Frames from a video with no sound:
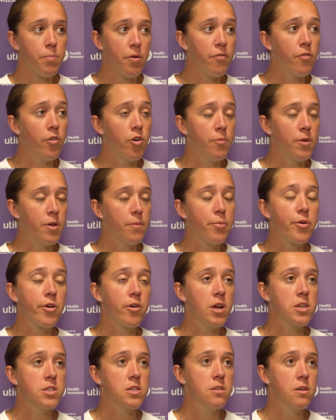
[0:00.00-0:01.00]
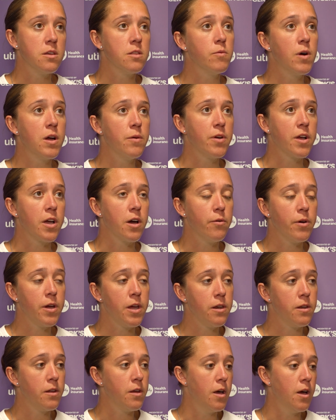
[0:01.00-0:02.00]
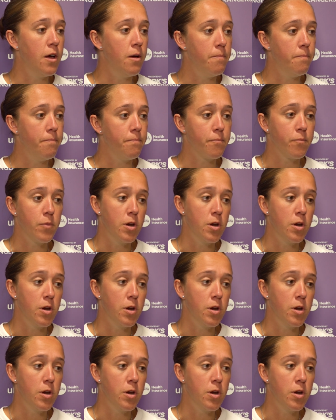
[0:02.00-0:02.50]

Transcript: performing and progressing the way we're going.